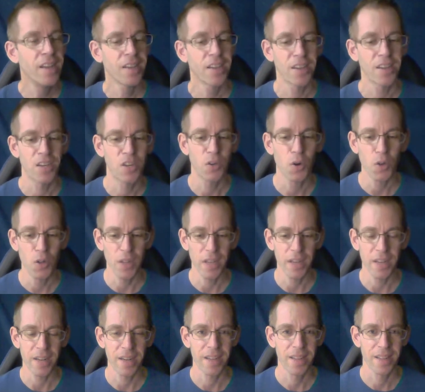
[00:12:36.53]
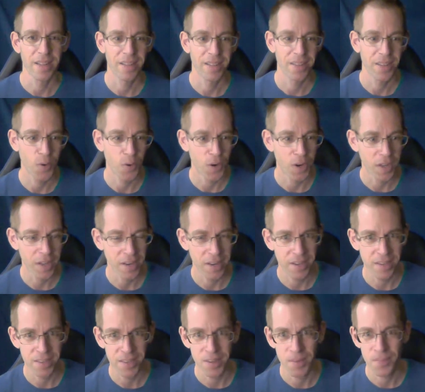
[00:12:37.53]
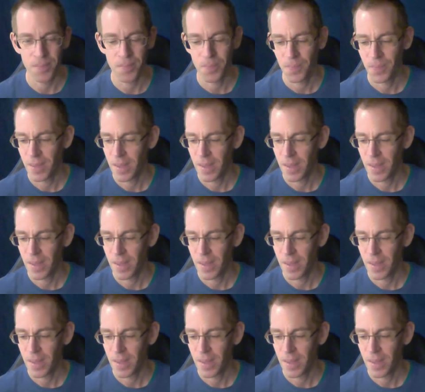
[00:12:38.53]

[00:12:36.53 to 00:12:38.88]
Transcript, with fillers: controlling the organism